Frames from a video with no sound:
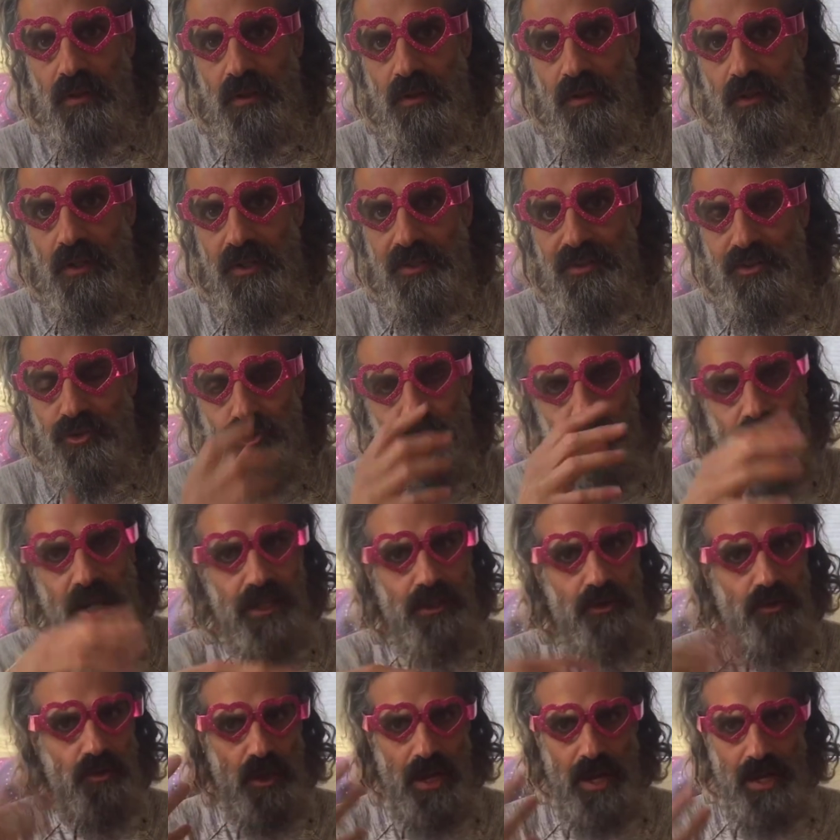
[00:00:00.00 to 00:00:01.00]
It's trying
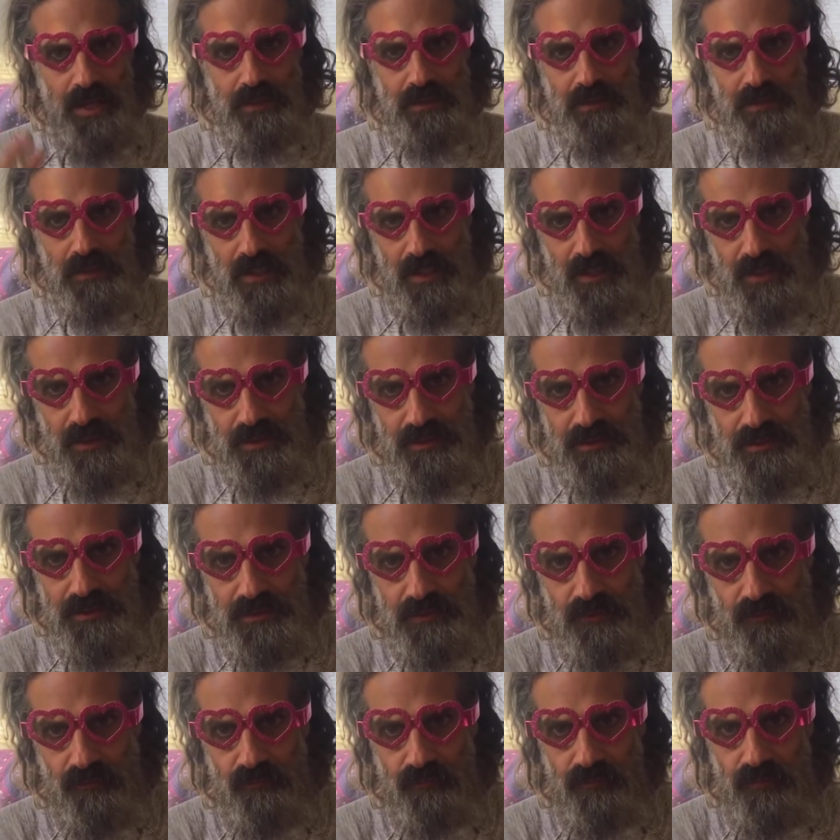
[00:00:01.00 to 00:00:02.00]
to analyze,
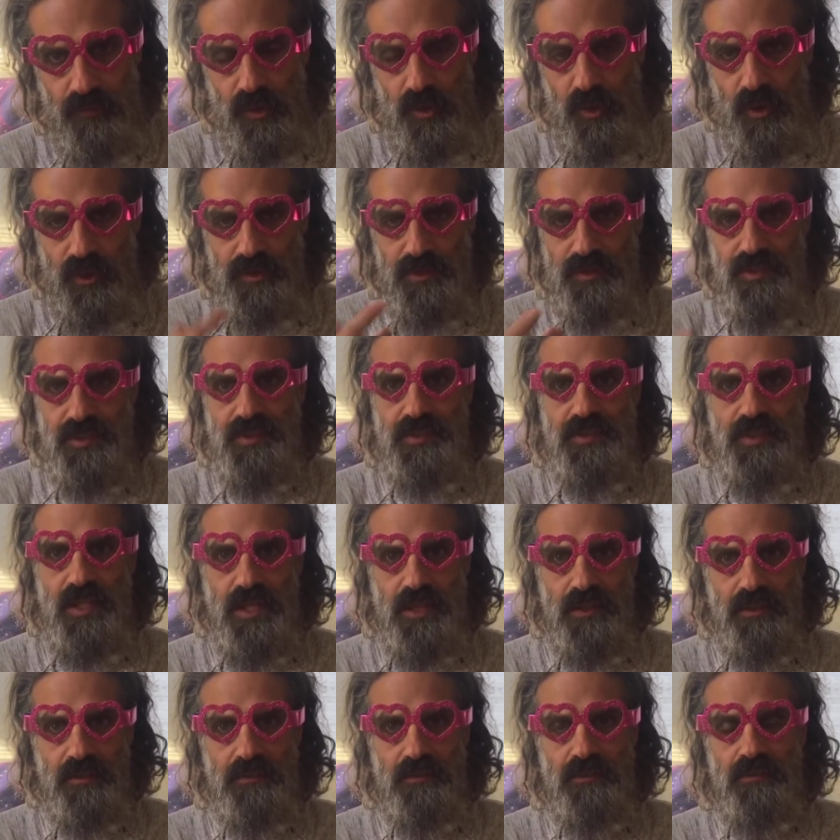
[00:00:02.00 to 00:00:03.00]
to
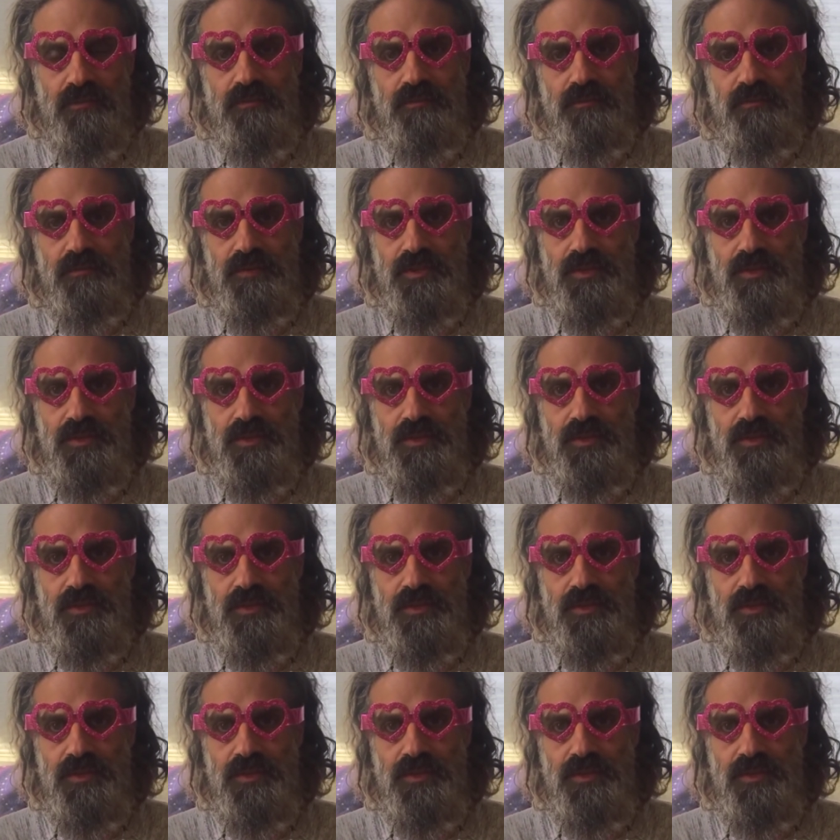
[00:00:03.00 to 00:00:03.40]
understand the